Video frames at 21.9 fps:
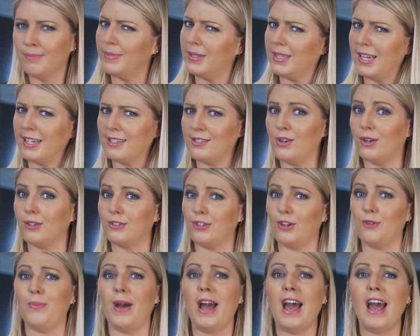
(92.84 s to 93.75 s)
But that's not
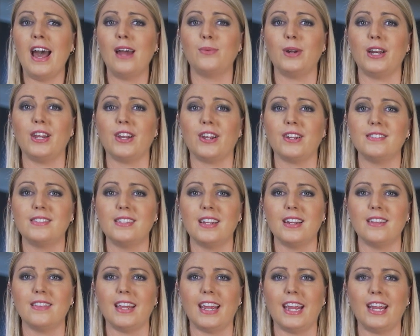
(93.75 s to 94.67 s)
too bad when you
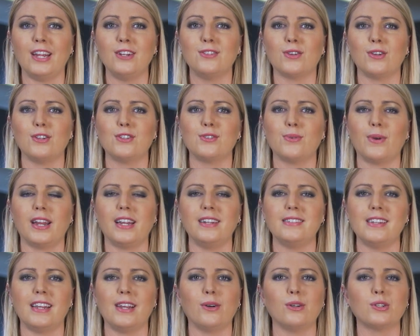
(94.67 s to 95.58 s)
consider the
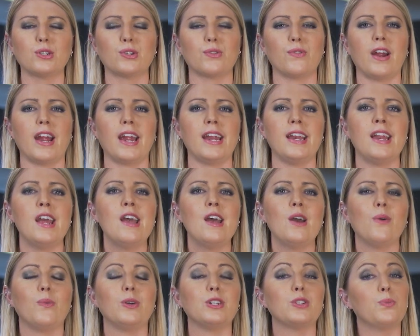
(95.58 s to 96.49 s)
E220d All-Terrain,
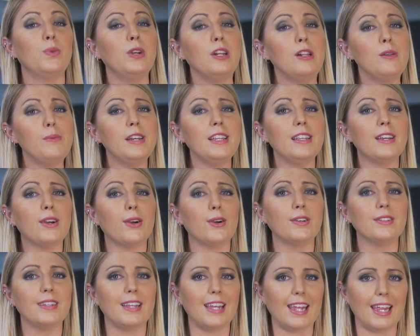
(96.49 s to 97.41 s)
which will be the
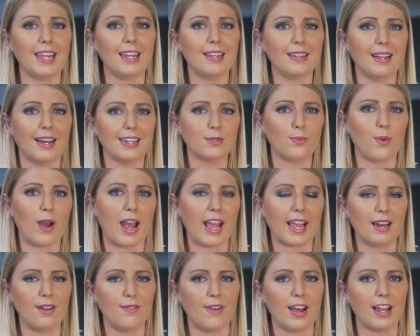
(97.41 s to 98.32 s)
only E-Class
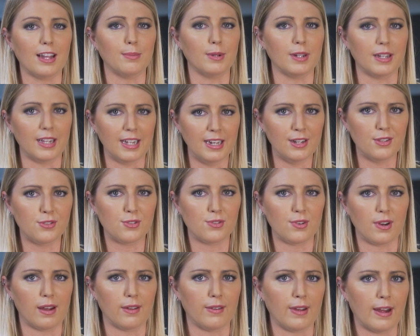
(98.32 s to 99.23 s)
wagon available in
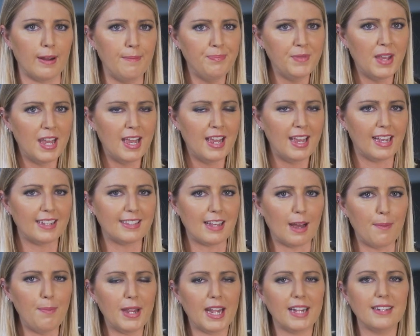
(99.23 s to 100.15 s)
Australia, is
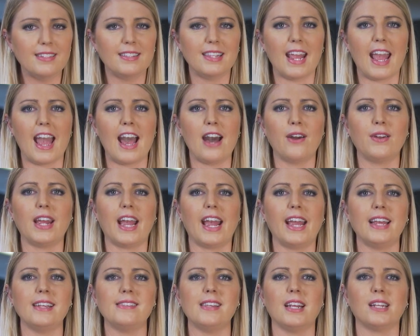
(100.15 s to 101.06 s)
up against the Audi
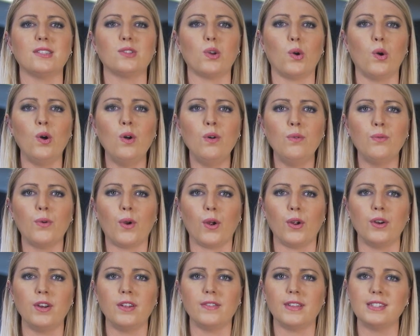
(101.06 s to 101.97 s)
A6
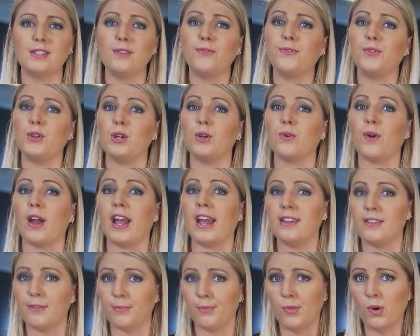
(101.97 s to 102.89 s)
All-Road that's a few
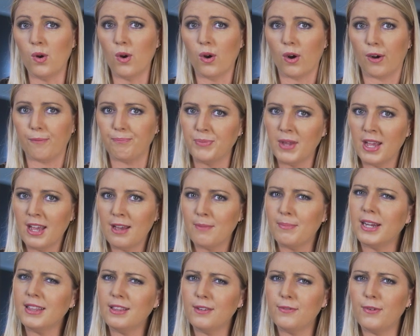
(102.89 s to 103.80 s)
grand more.
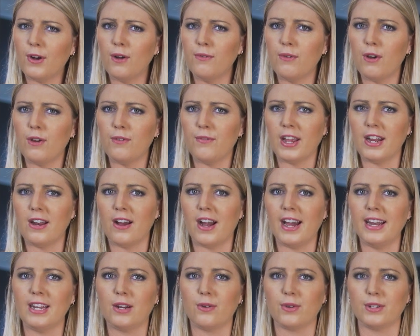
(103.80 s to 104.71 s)
But the Volvo
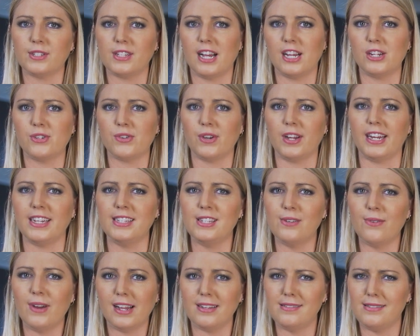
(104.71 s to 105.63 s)
V90 Cross Country is
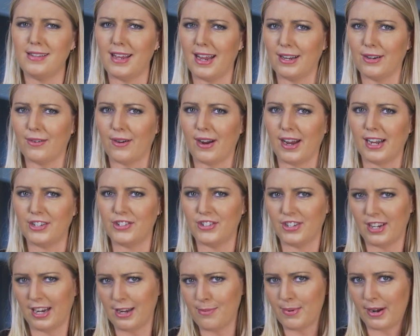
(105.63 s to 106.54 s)
around 10 grand
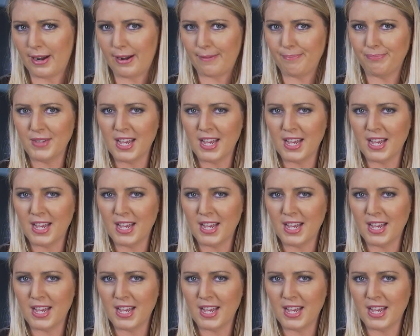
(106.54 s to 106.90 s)
cheaper.